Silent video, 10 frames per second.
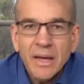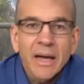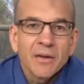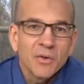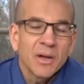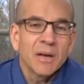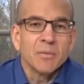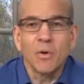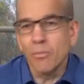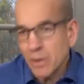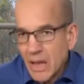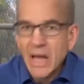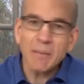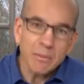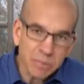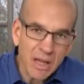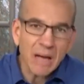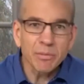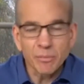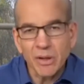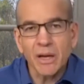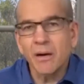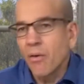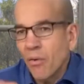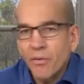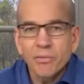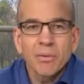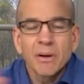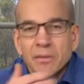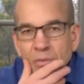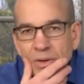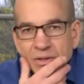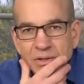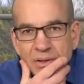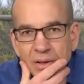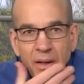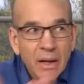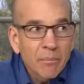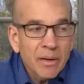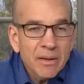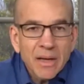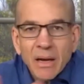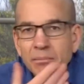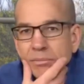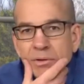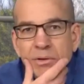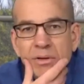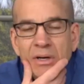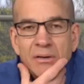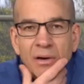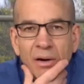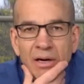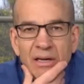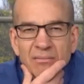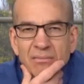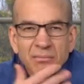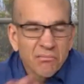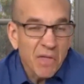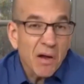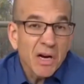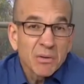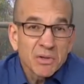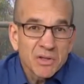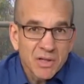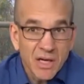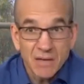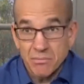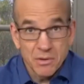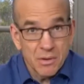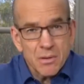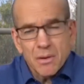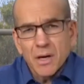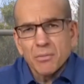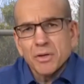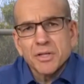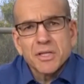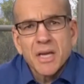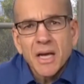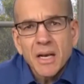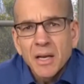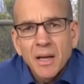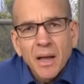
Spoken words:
And you end up going blah, blah, blah, blah, blah, all throughout the question. And by the time you're done talking, they don't know what you said. You don't know what you said.